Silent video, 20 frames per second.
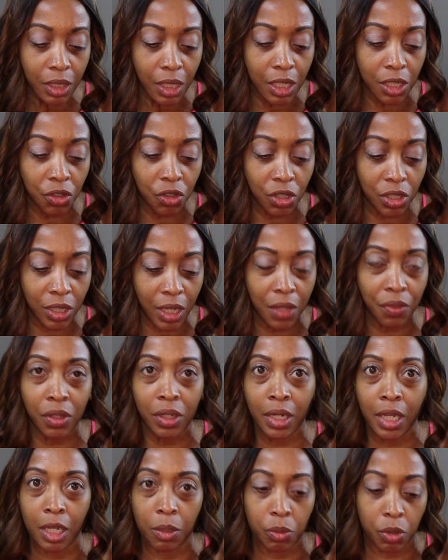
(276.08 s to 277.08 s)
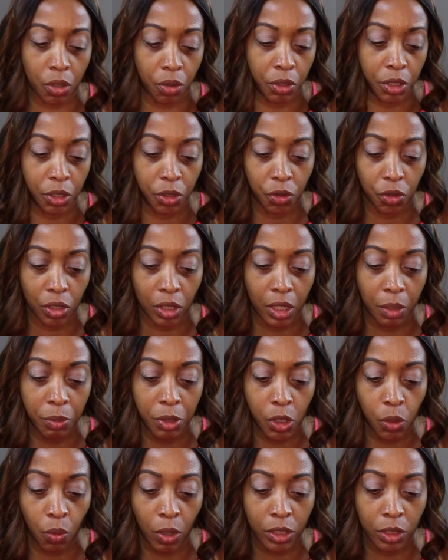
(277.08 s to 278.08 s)
And she's got the names on here. So let
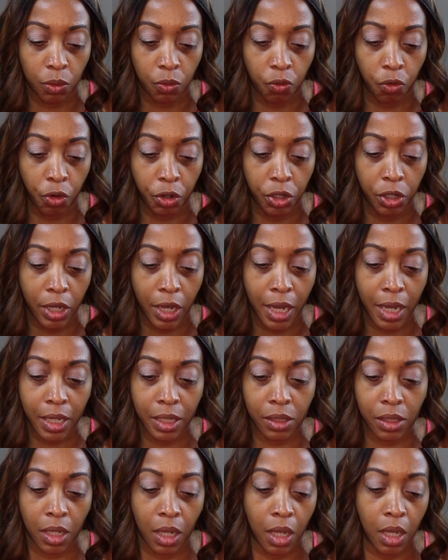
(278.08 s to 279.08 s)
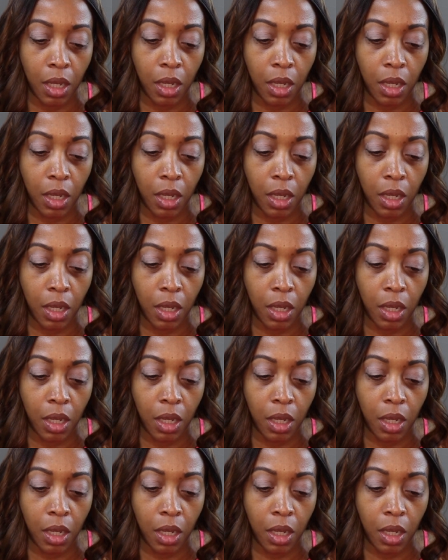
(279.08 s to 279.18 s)
me swatch them for you guys.